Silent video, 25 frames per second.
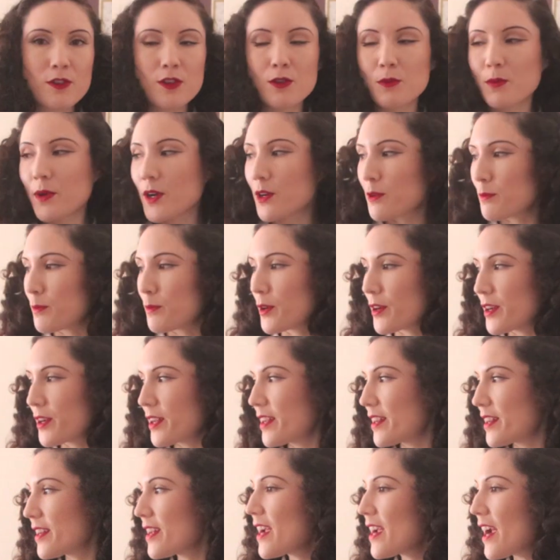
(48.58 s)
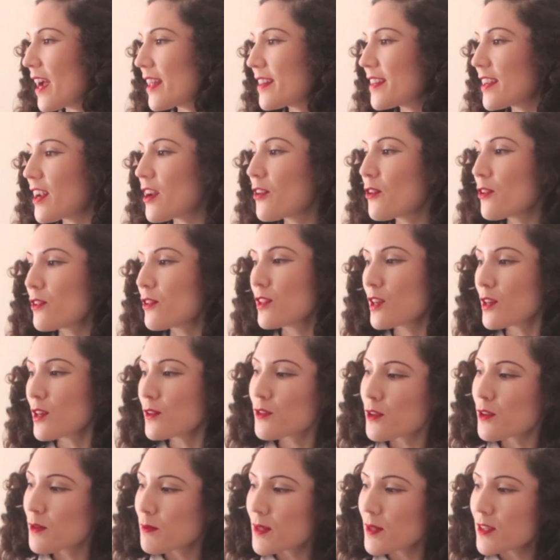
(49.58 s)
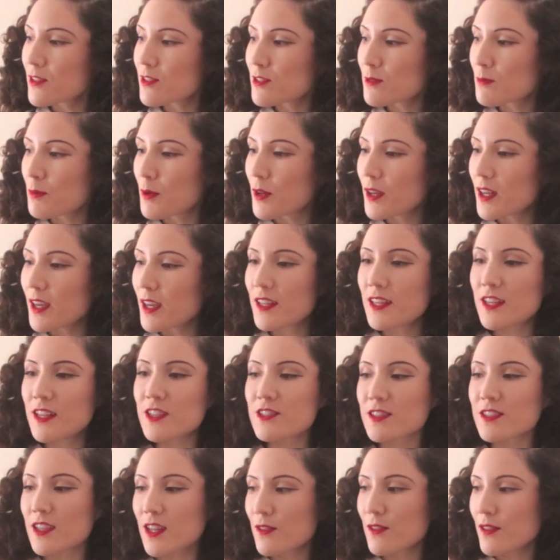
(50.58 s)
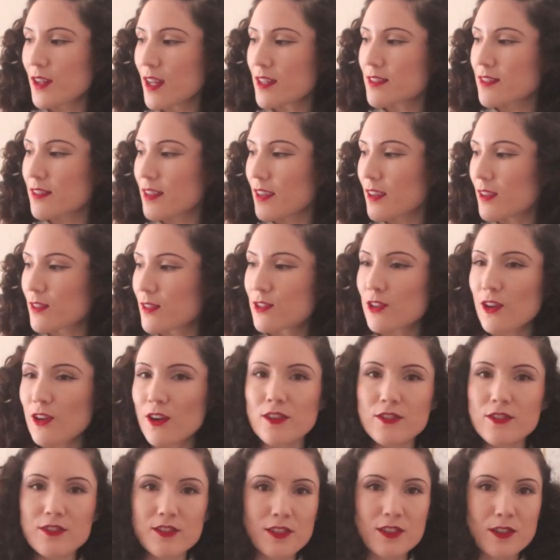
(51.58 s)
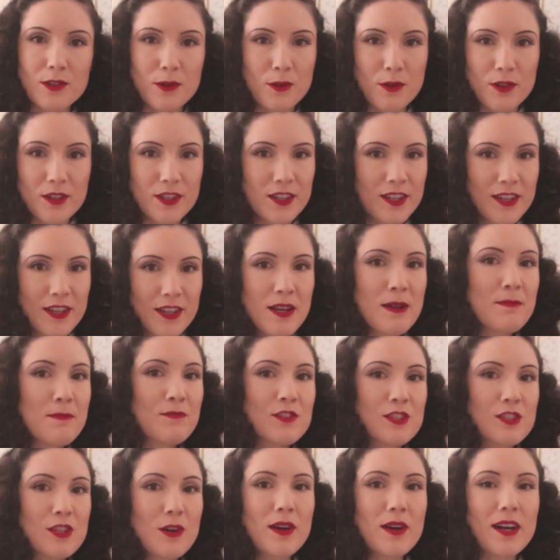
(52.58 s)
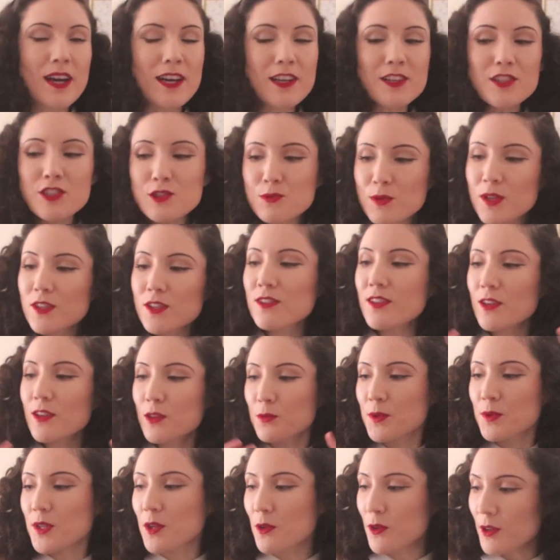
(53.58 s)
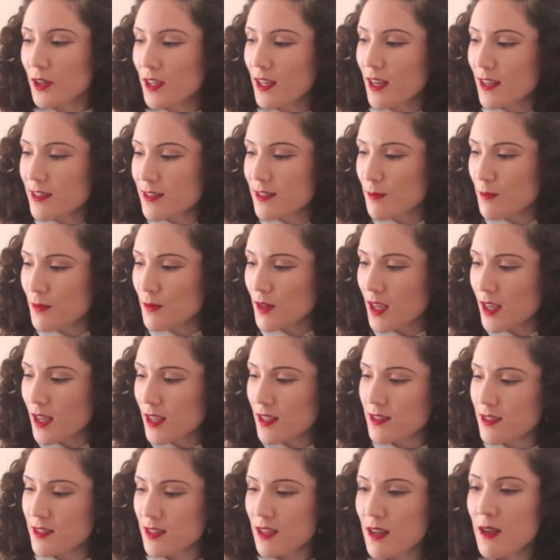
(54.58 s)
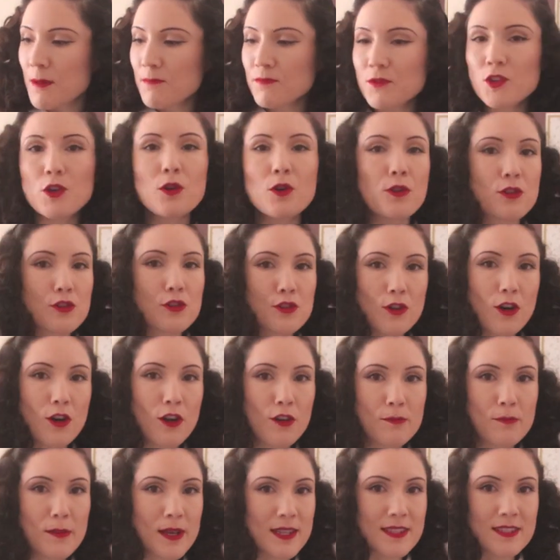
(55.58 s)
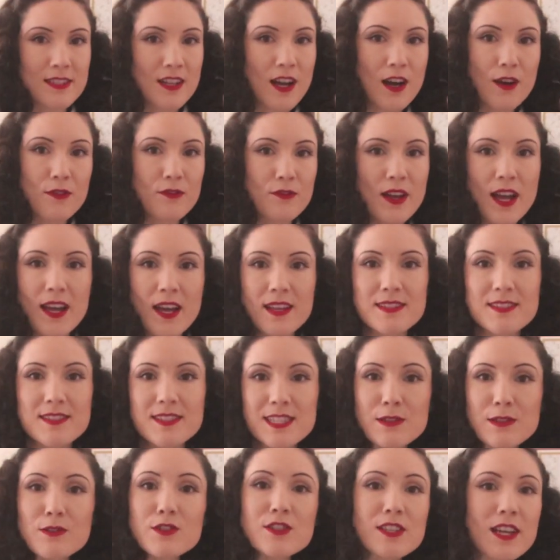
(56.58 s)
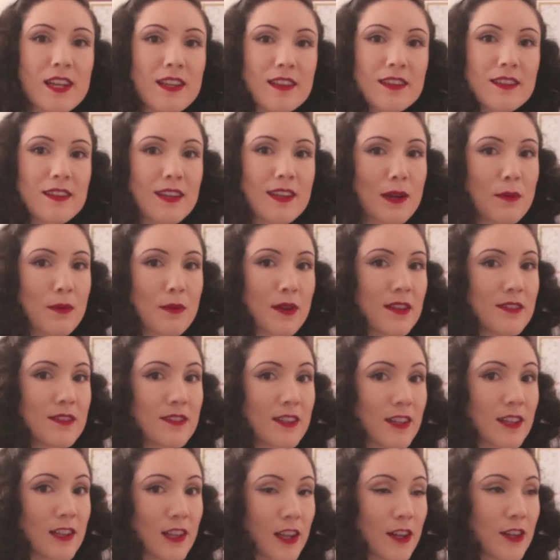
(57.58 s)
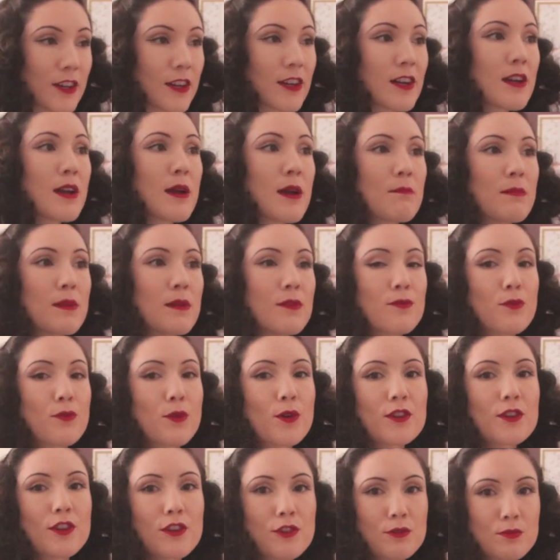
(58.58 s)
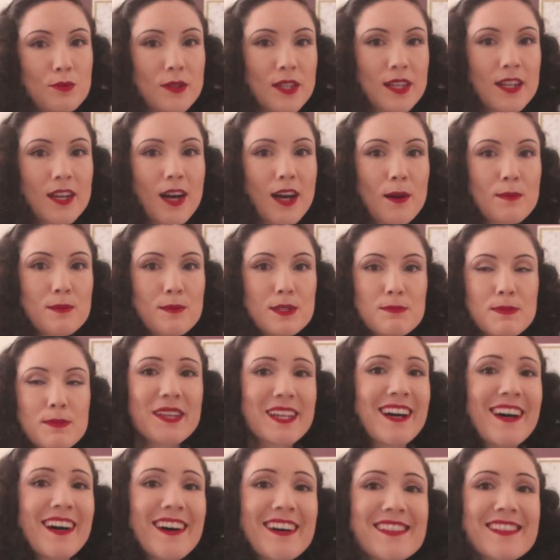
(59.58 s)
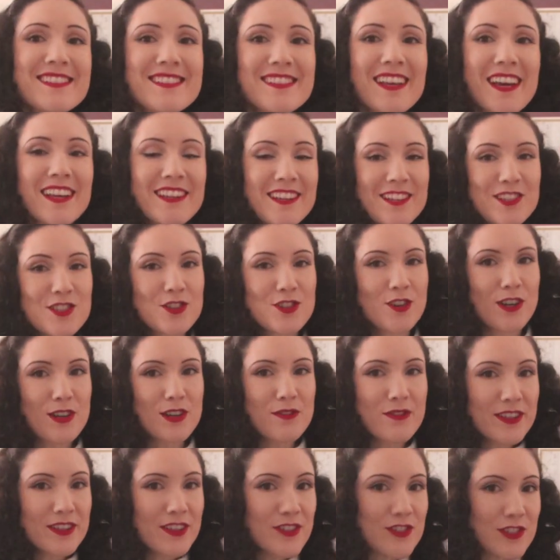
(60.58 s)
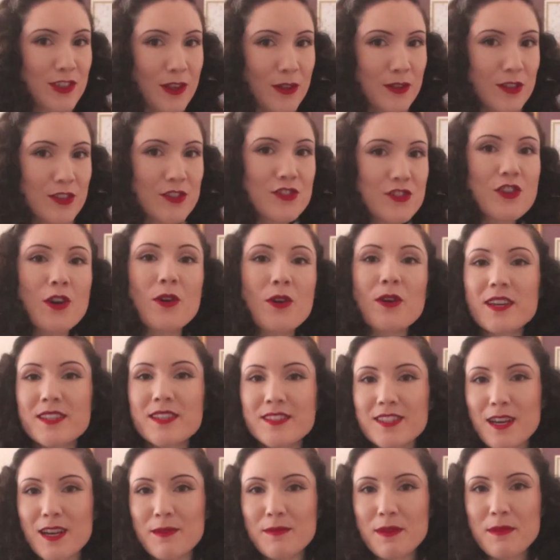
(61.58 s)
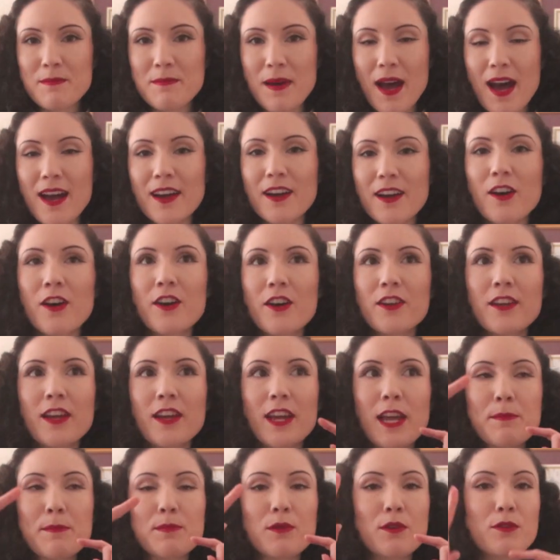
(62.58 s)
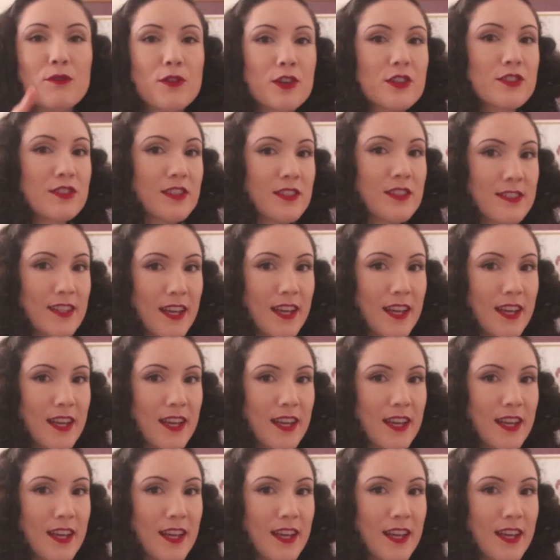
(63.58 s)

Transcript: to where to put it, and then I don't look for a place to put it, and it just kind of gets like tossed in a corner. So I kind of just wanted to like reorganize some things, go through all of my stuff, and see if there's anything that I want to declutter before the spring comes, because the Toronto Vintage Clothing Show is coming back on April 1st and